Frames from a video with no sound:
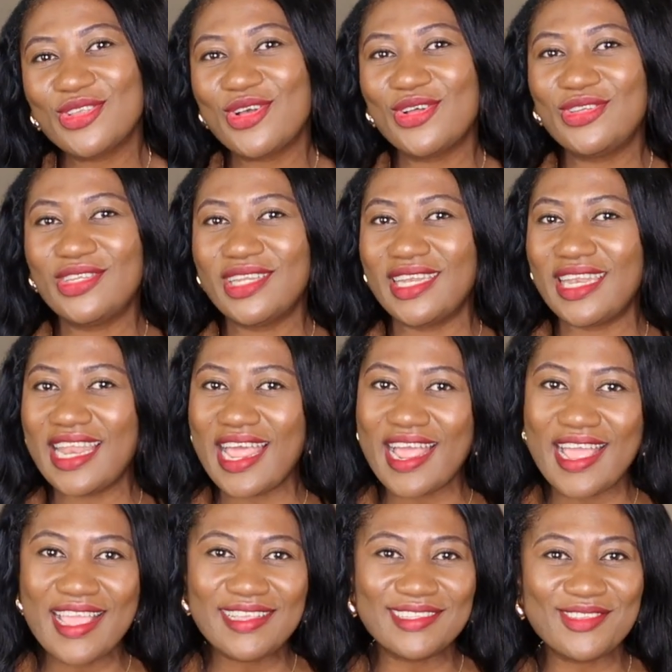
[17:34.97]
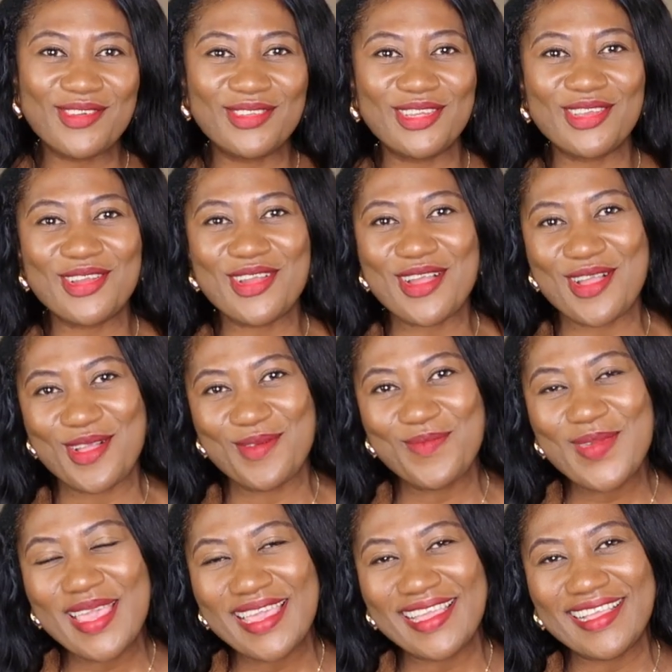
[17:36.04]
all the likes, all the
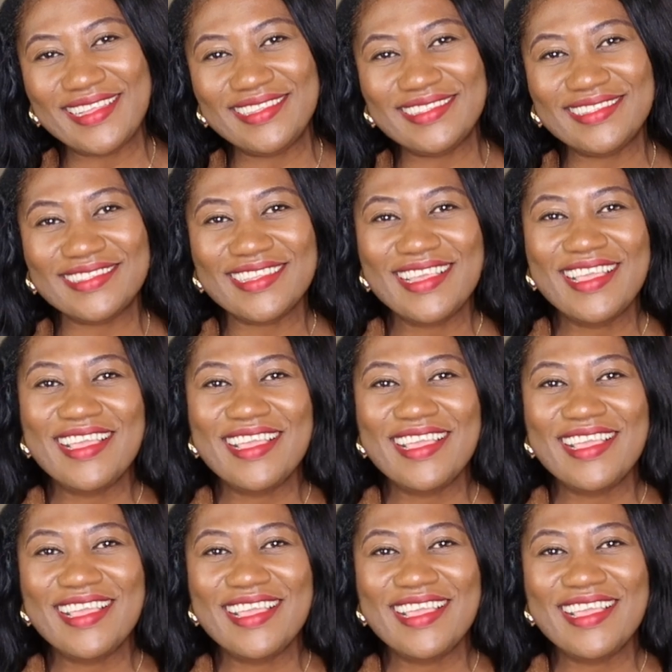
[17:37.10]
comments.